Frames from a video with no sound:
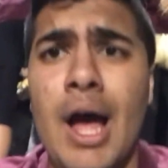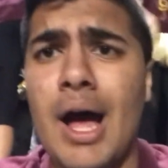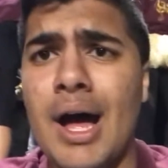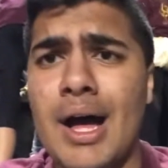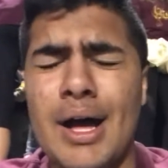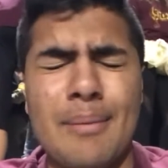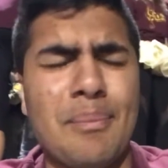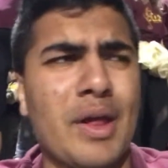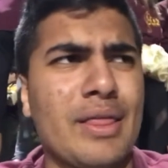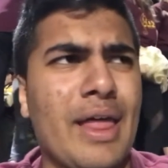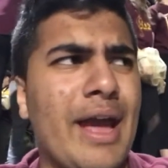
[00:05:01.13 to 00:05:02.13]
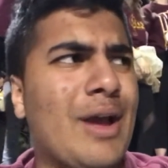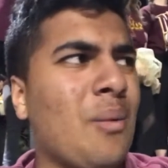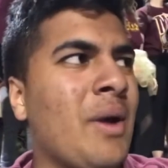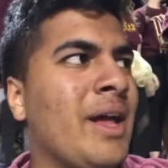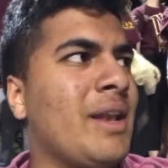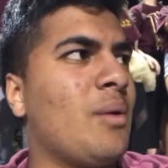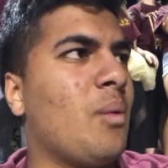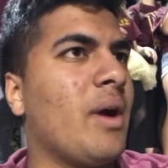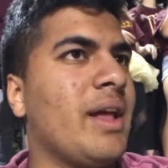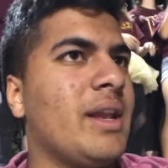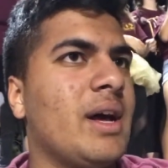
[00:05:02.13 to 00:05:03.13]
Uh, but like when
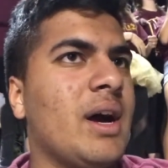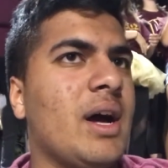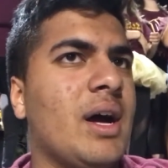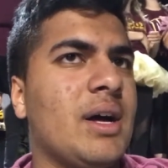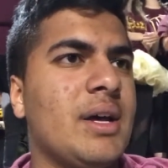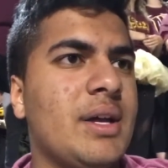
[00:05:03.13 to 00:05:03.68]
when uh,